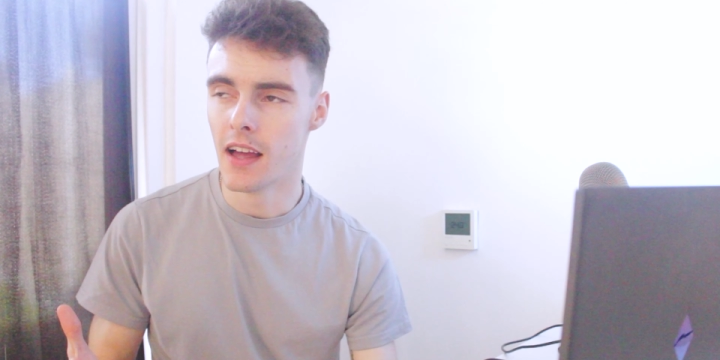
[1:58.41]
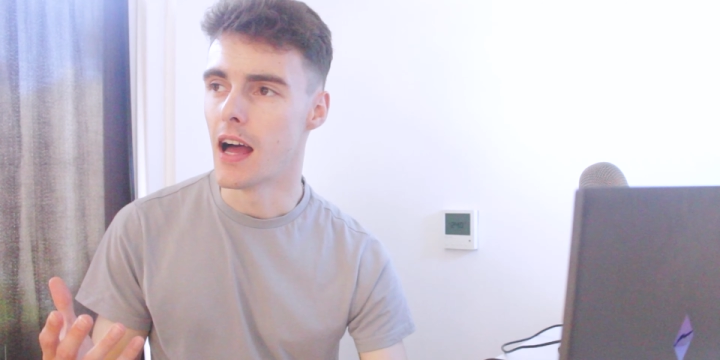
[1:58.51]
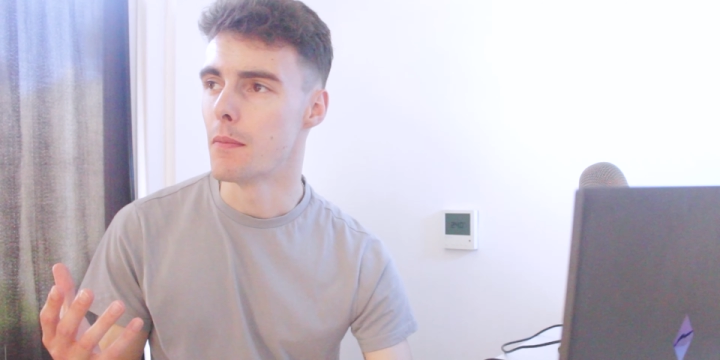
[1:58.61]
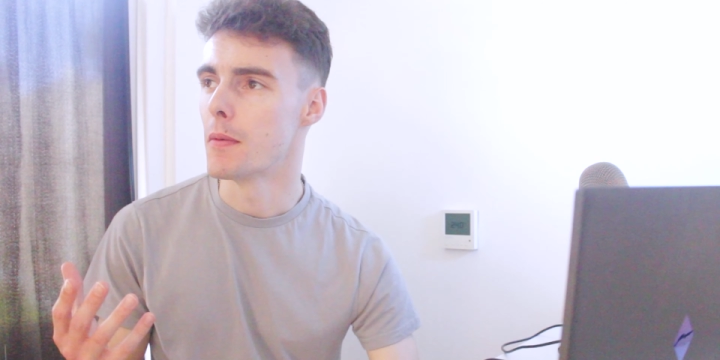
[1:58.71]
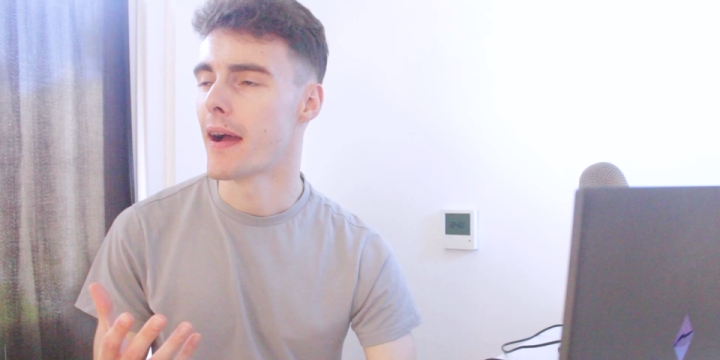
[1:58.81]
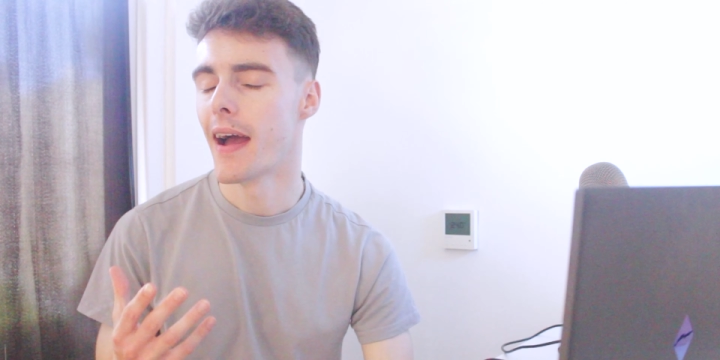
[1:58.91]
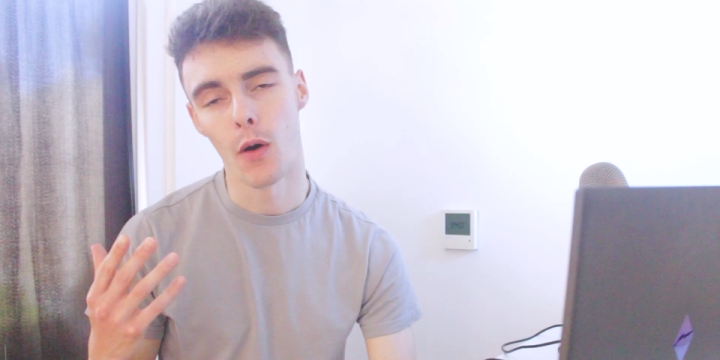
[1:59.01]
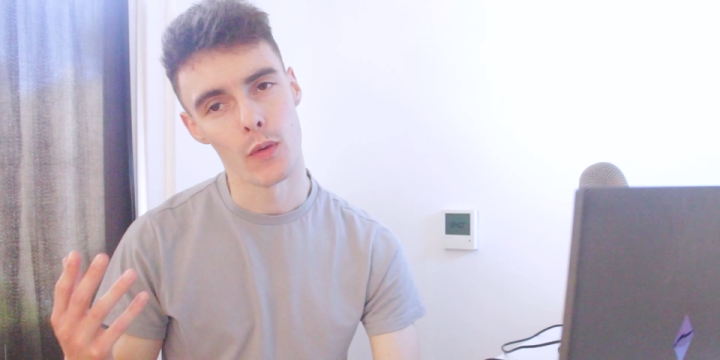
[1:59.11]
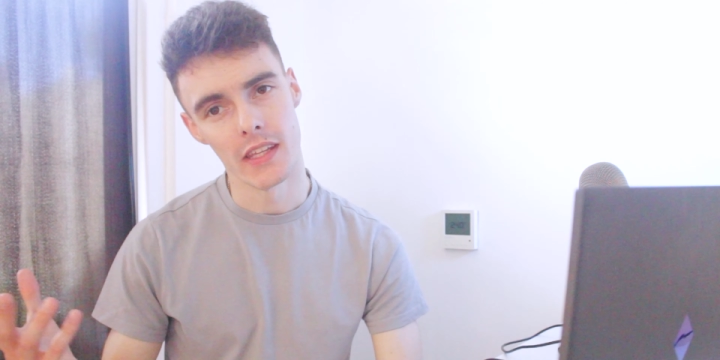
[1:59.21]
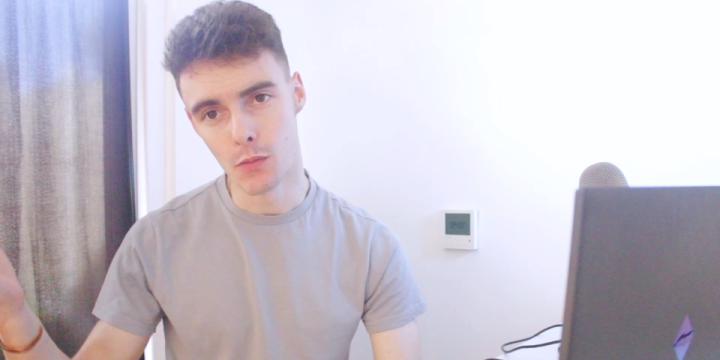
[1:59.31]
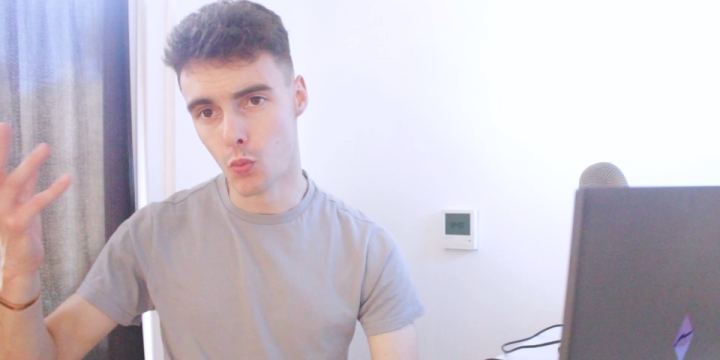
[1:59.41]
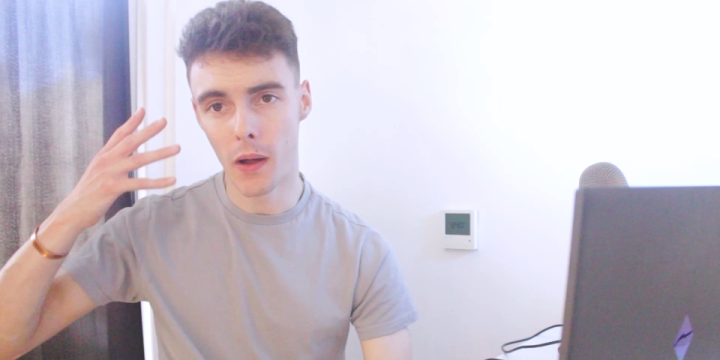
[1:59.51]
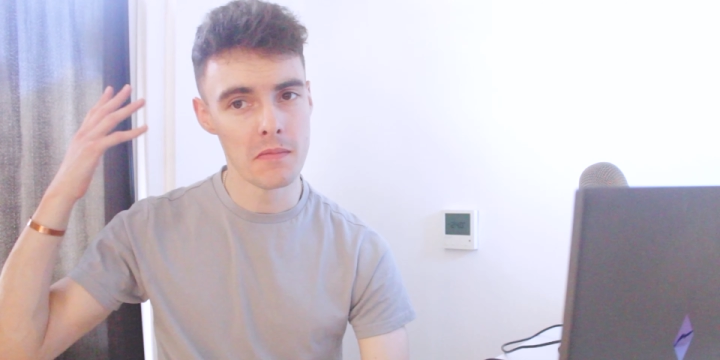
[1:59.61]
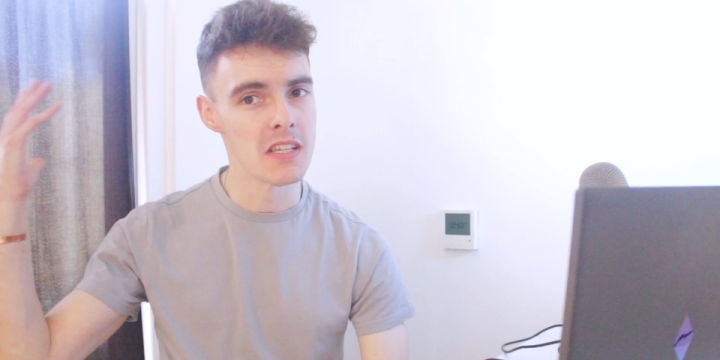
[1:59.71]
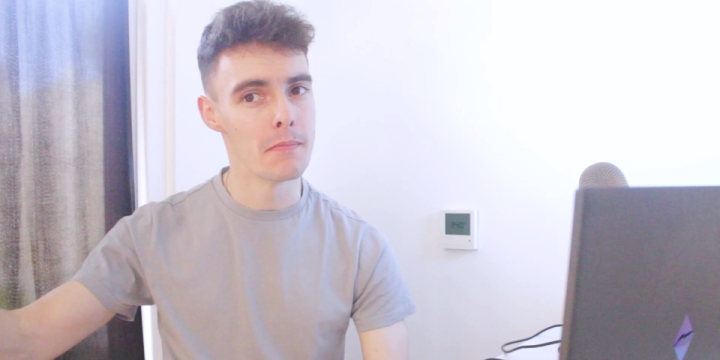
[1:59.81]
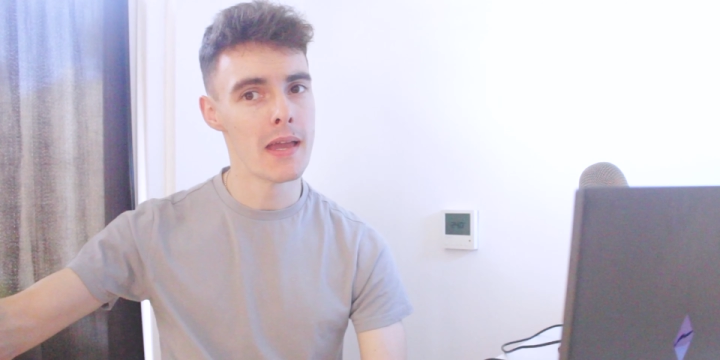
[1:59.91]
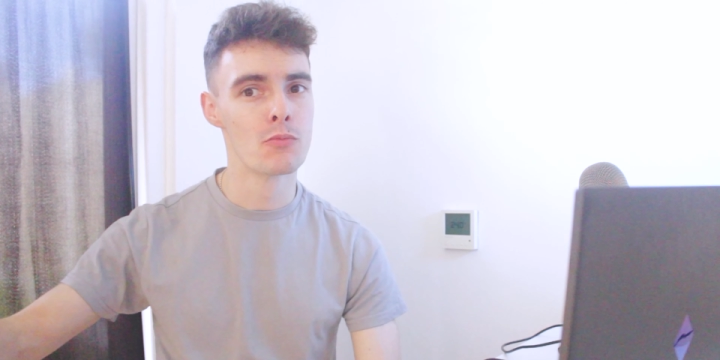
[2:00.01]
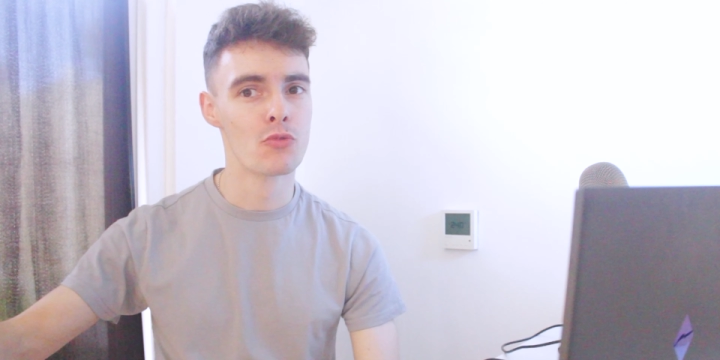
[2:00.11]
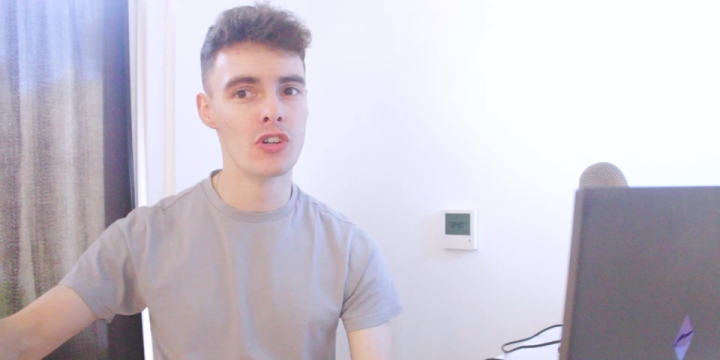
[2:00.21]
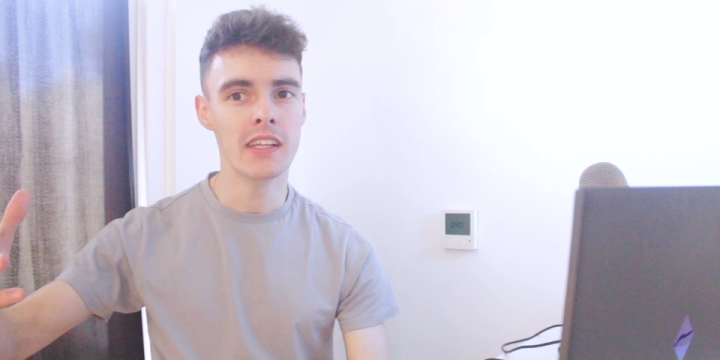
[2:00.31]
um, about how he wiped her
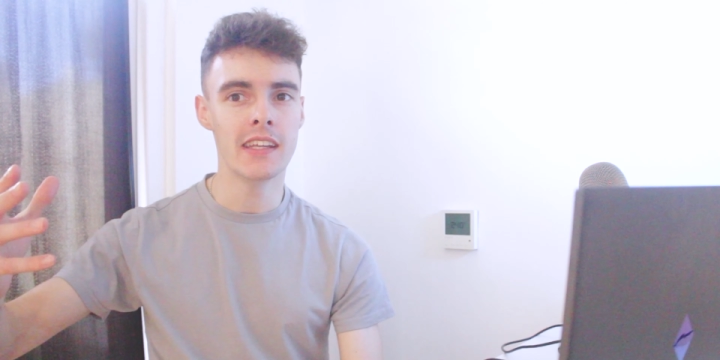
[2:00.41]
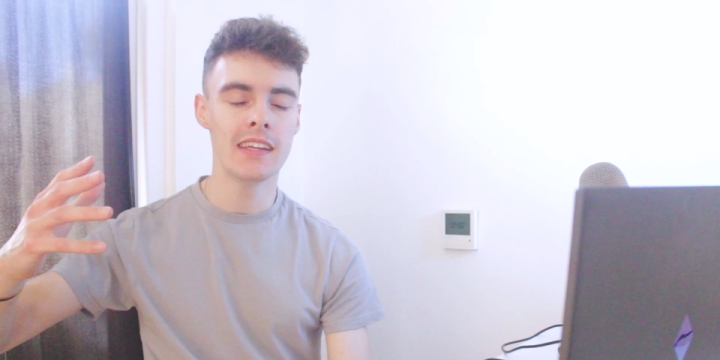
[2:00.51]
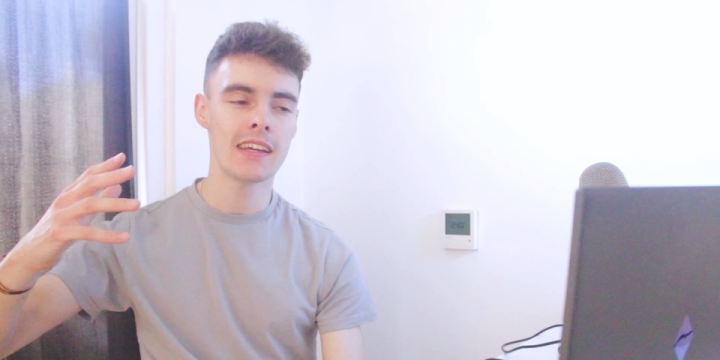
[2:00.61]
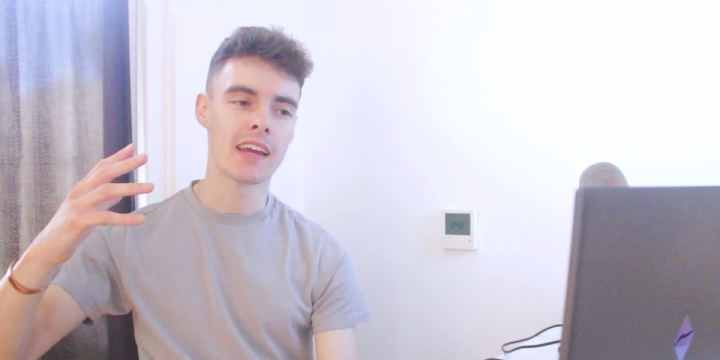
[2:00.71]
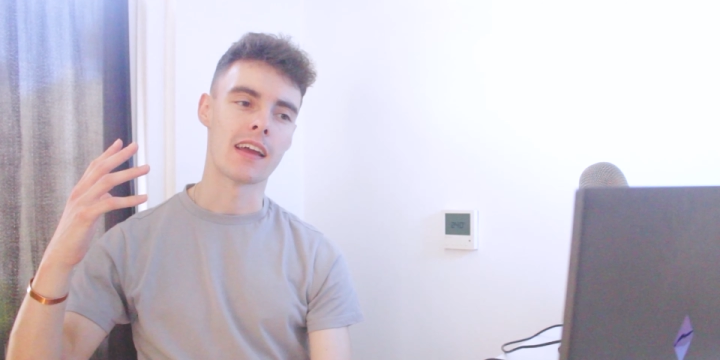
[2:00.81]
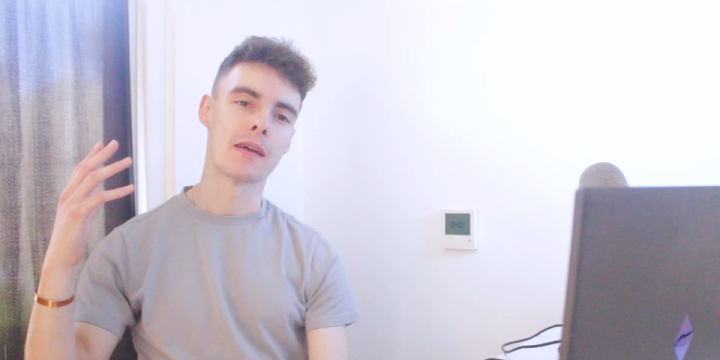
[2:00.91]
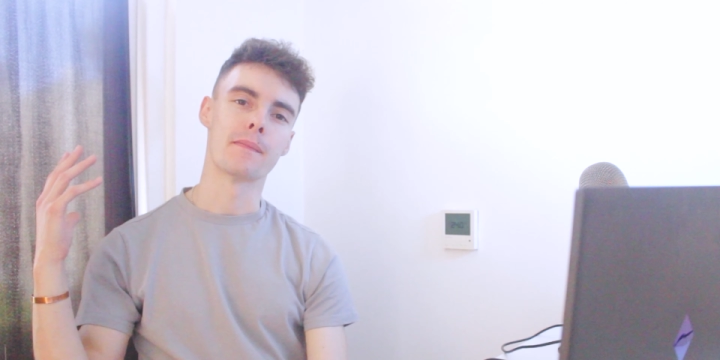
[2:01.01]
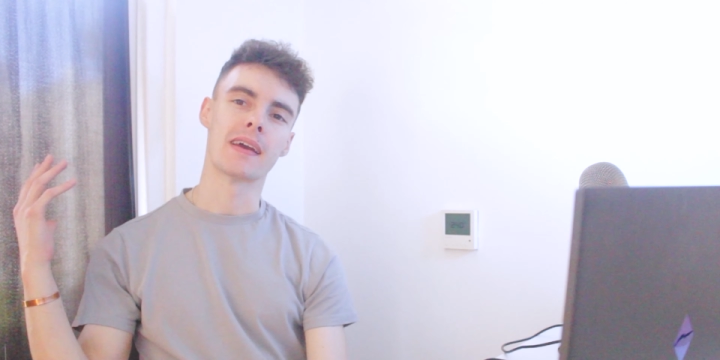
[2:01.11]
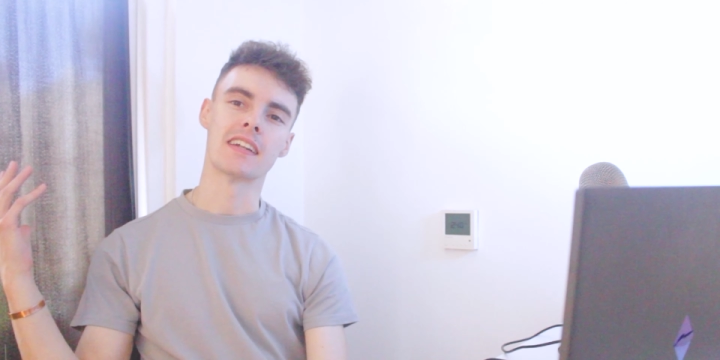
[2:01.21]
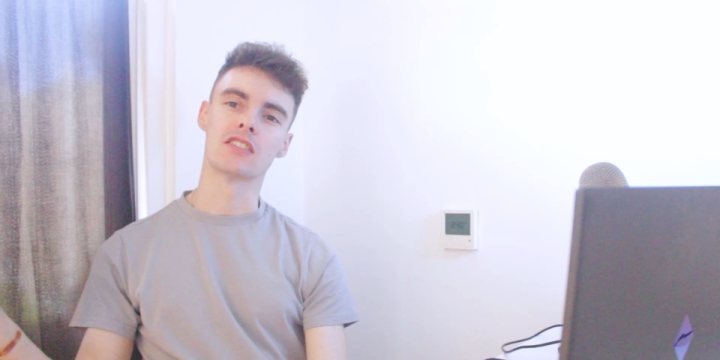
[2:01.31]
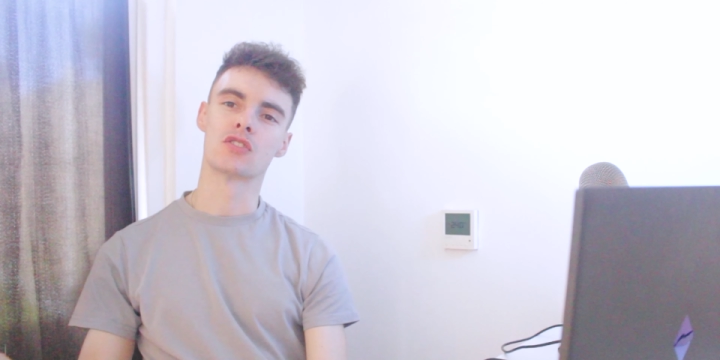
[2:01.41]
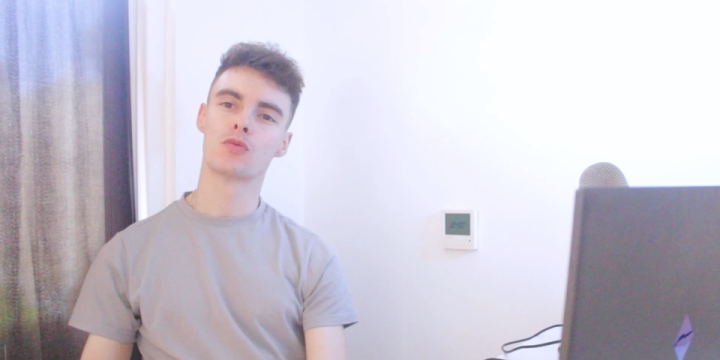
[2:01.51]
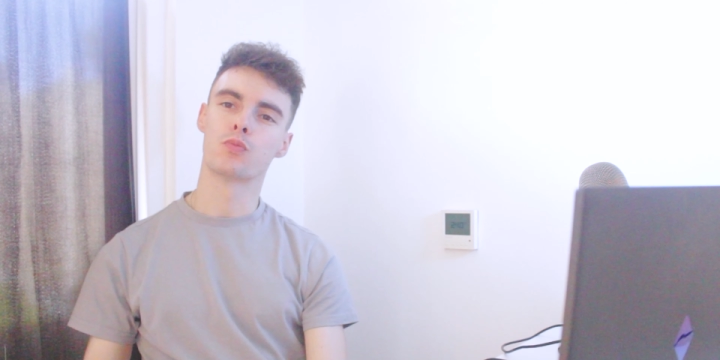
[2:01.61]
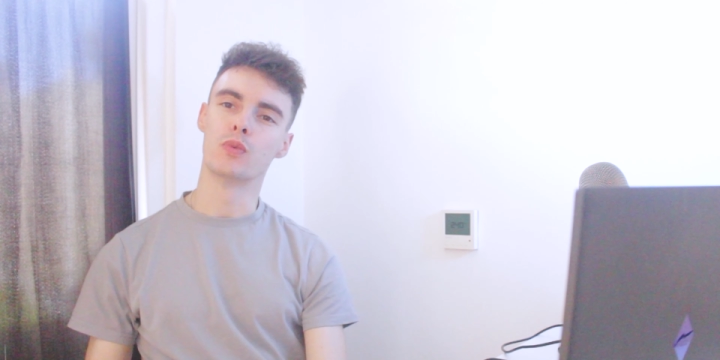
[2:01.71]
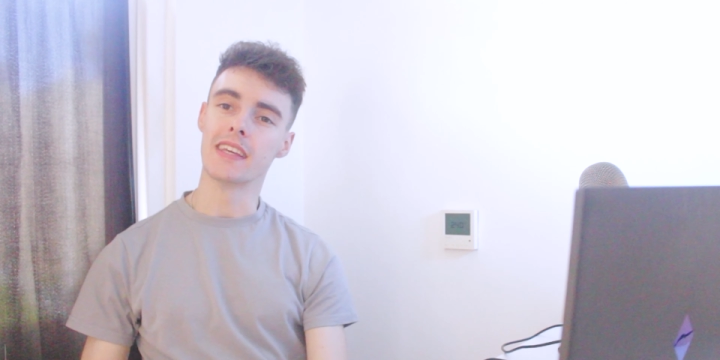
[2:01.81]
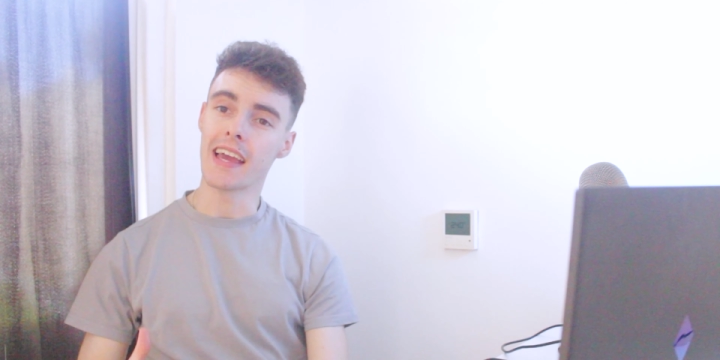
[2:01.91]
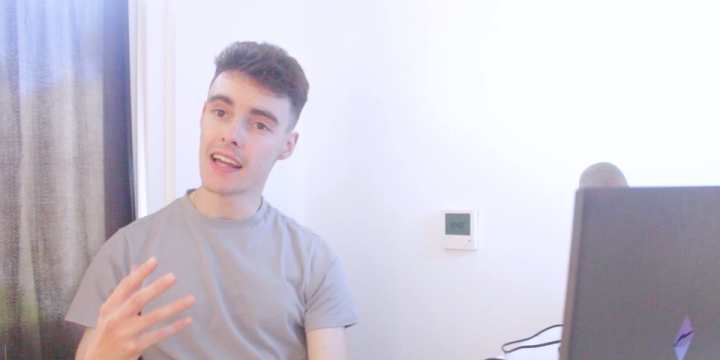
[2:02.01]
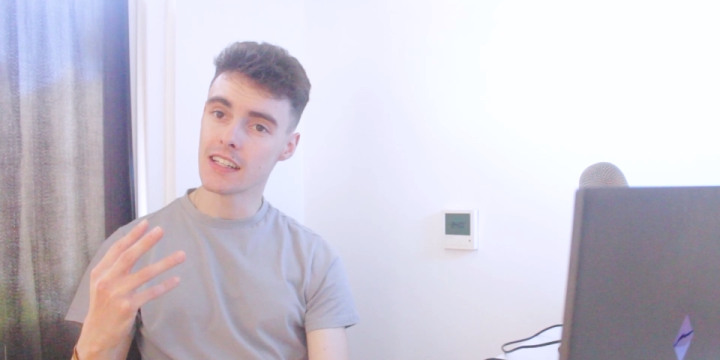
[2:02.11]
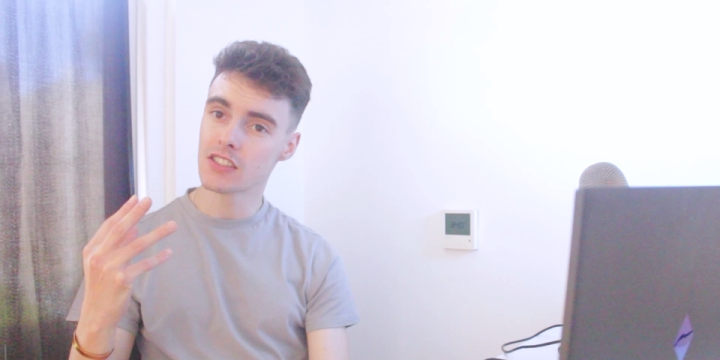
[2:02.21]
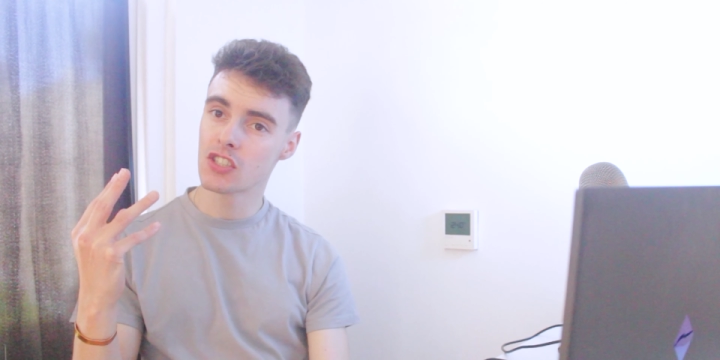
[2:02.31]
memory, um, and we get